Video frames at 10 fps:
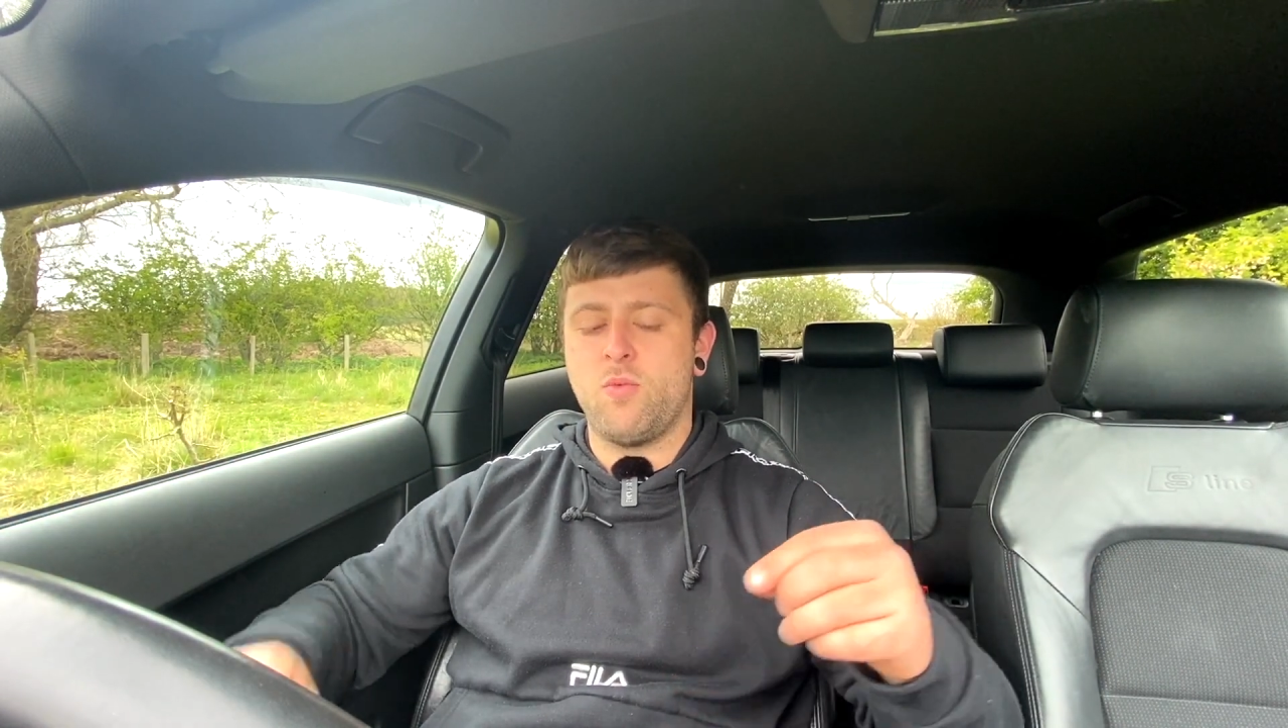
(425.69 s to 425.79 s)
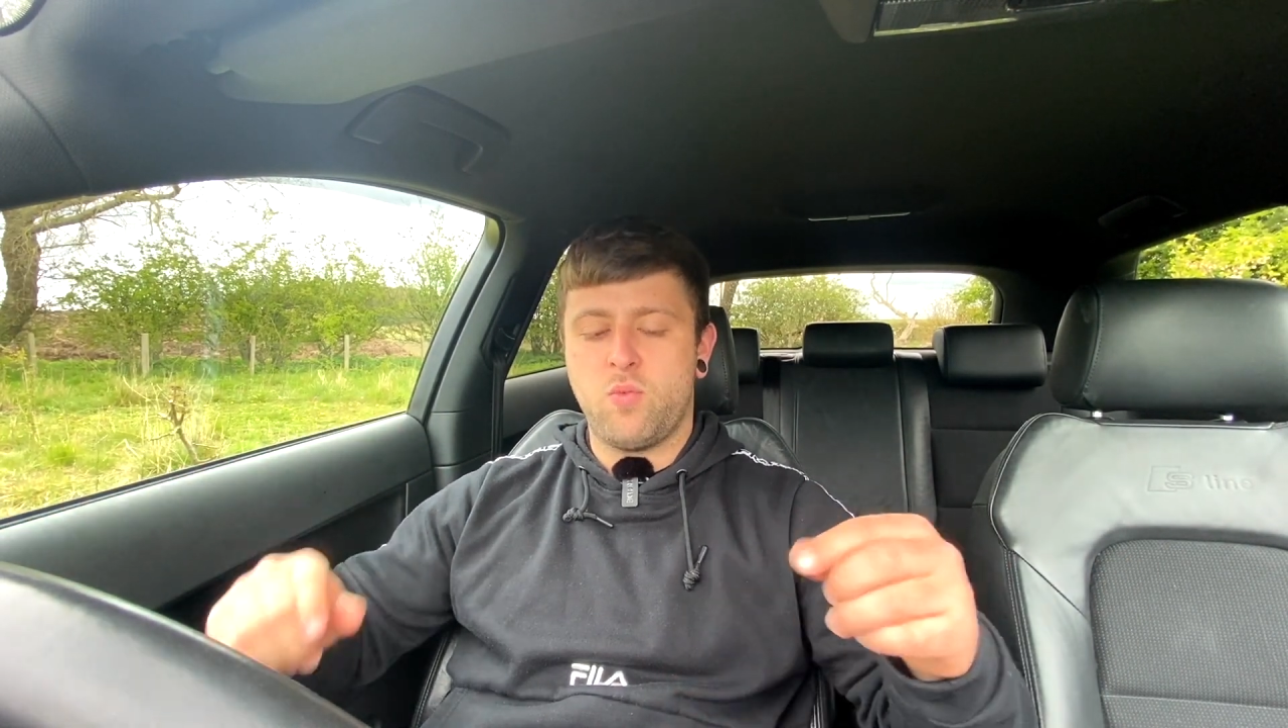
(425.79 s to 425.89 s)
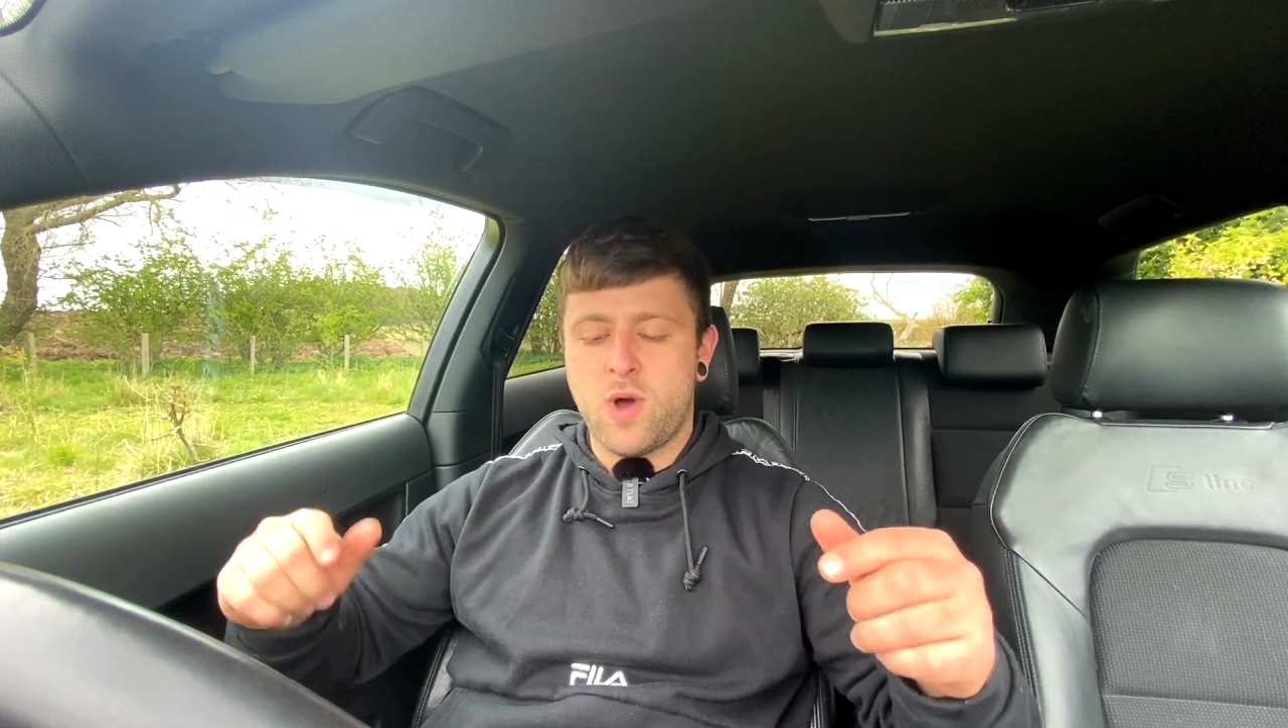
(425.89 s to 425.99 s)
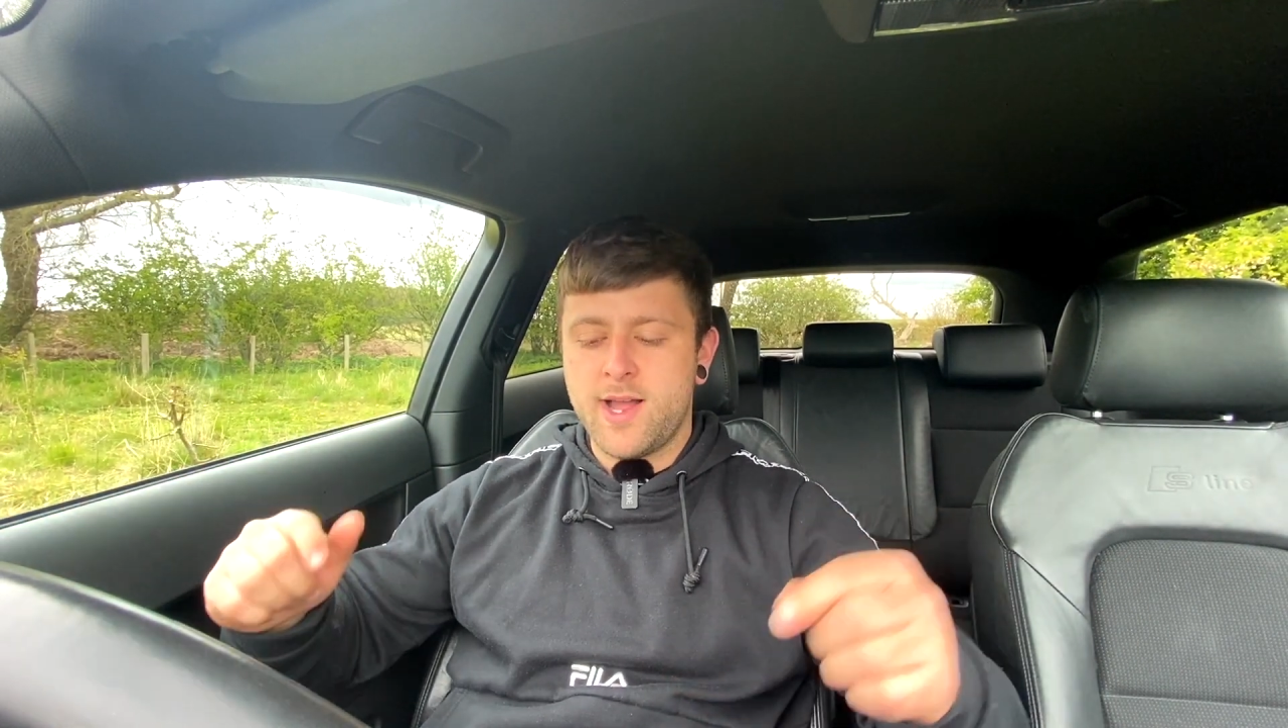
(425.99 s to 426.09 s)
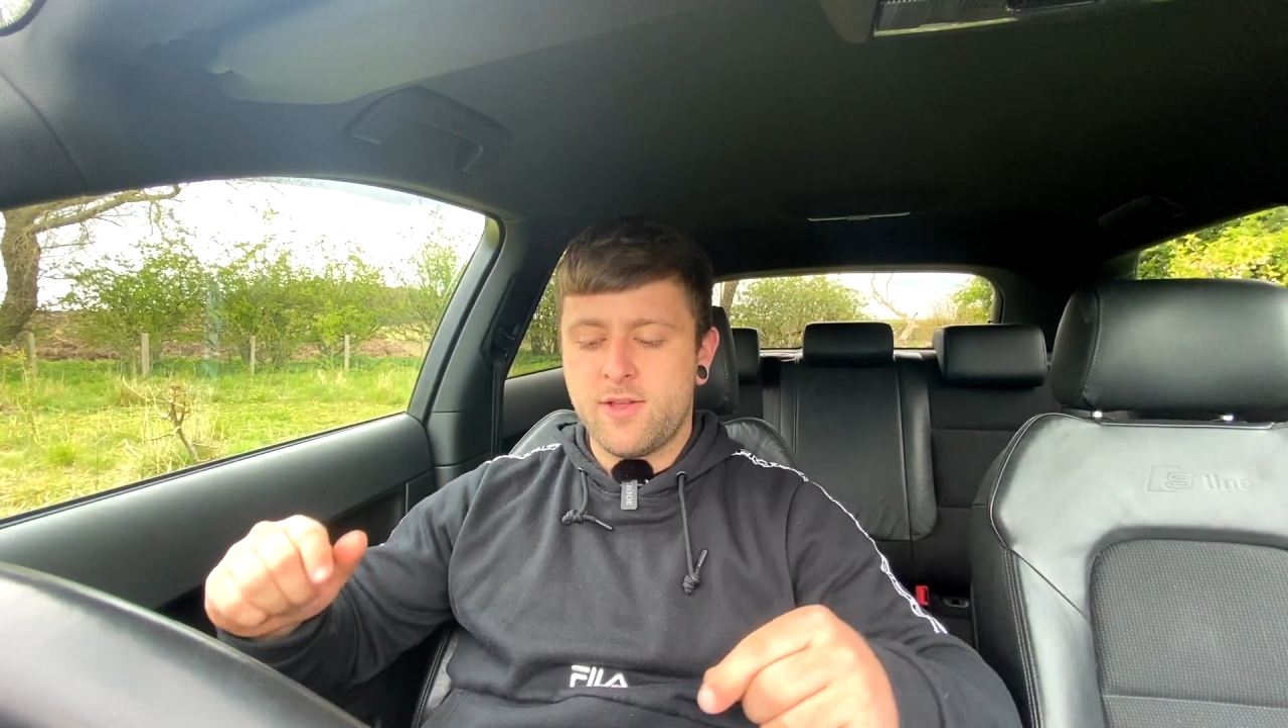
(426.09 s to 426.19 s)

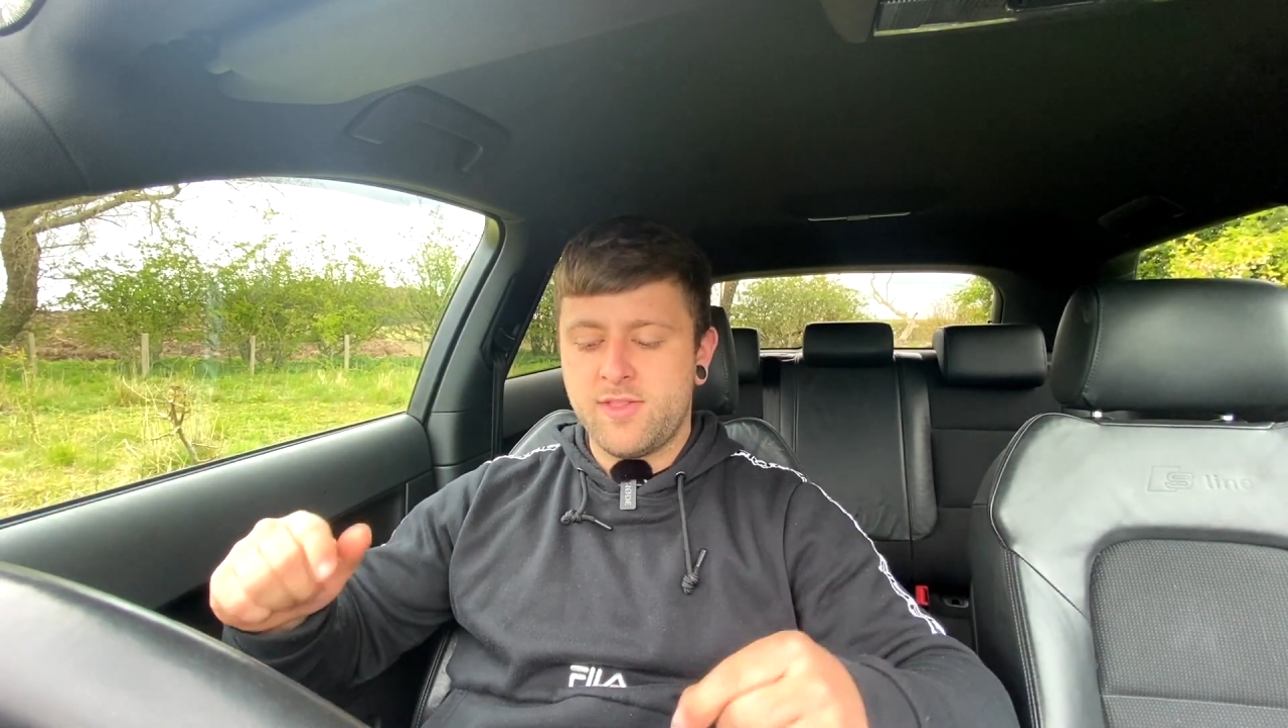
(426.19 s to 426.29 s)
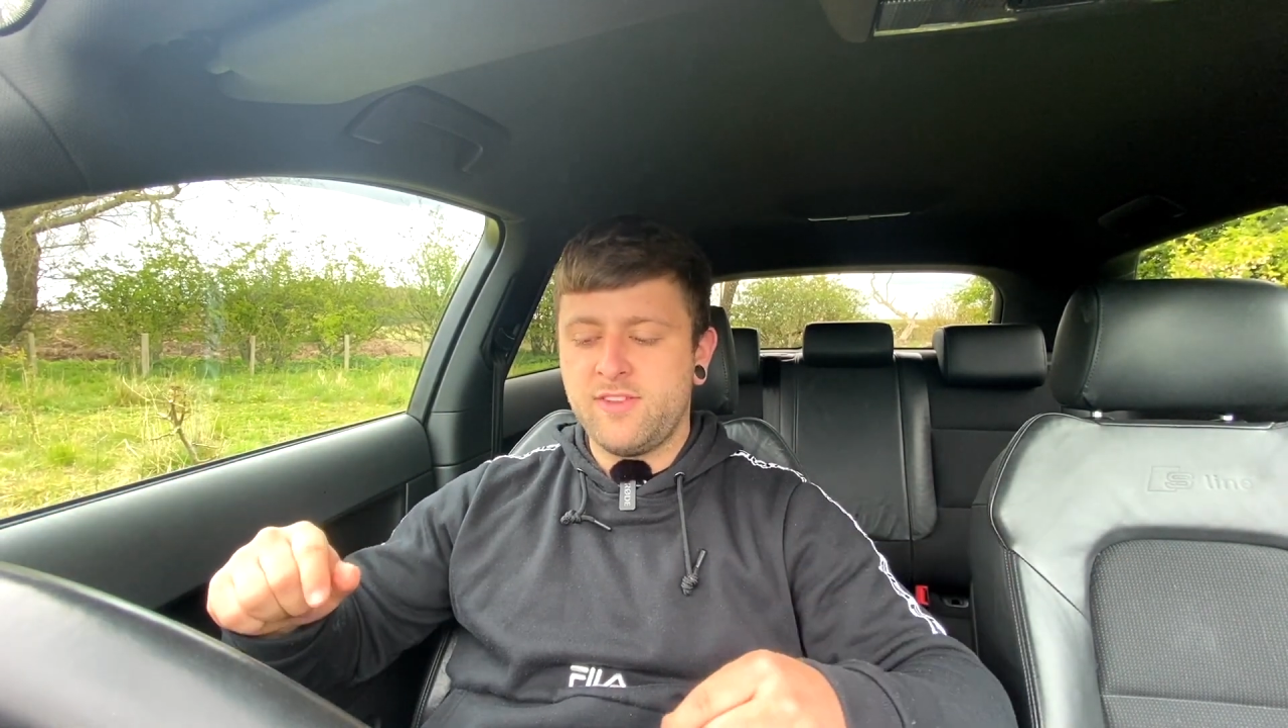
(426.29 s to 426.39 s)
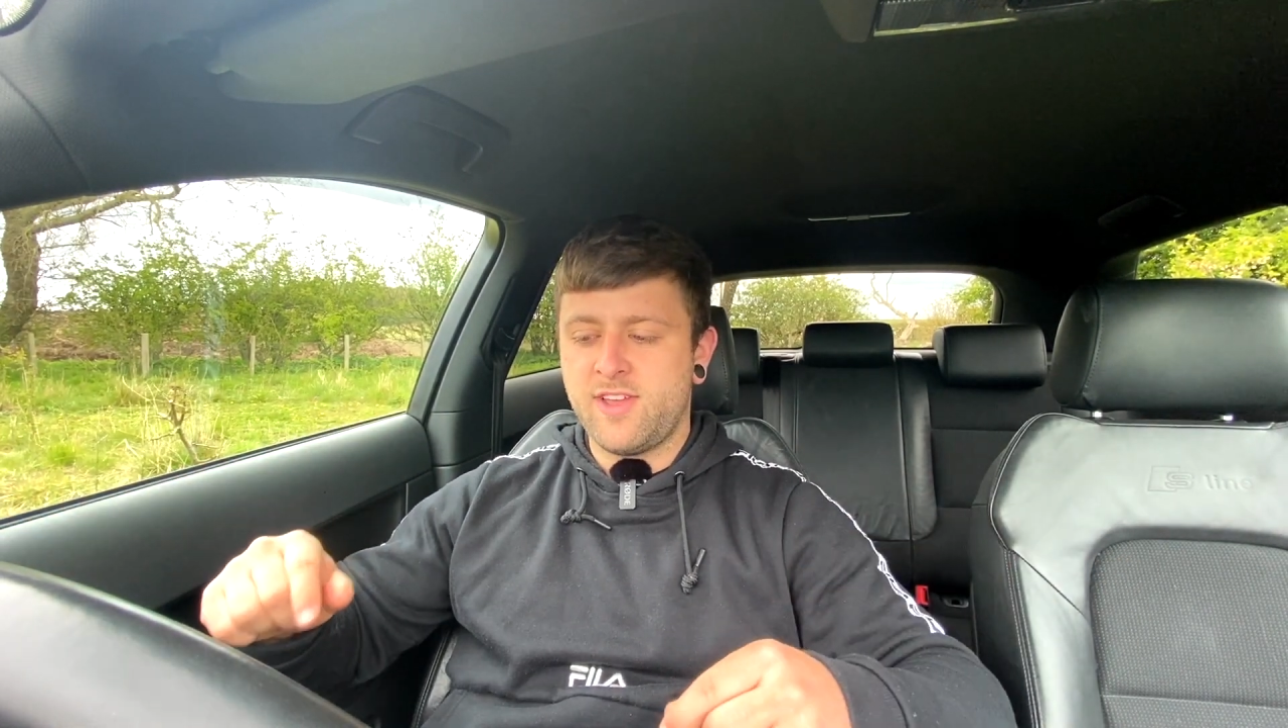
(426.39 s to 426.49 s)
Why on this